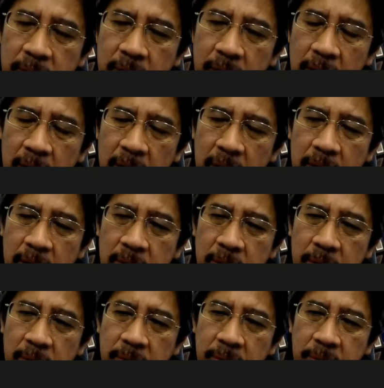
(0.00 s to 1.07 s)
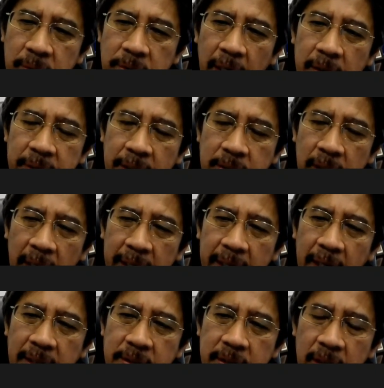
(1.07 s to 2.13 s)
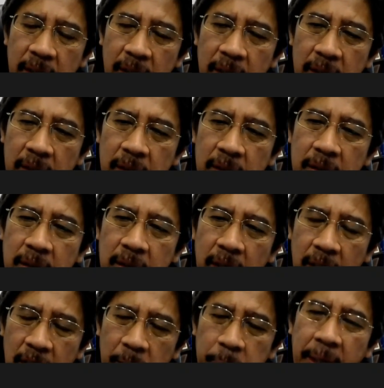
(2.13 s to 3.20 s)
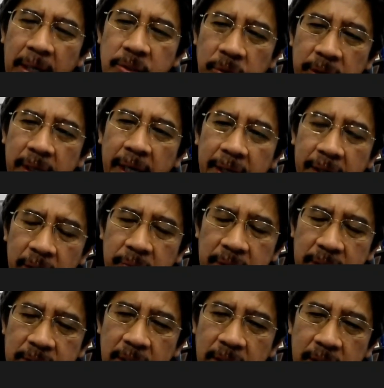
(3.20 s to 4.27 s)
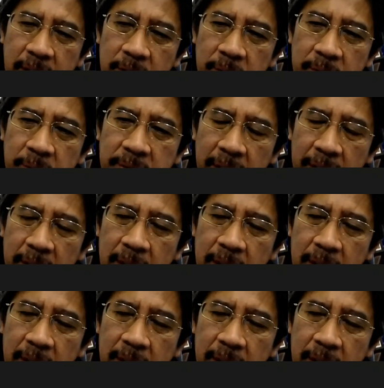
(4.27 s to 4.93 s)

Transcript: those kind of things. I guess it depends on the area of research, Dr. Hussein.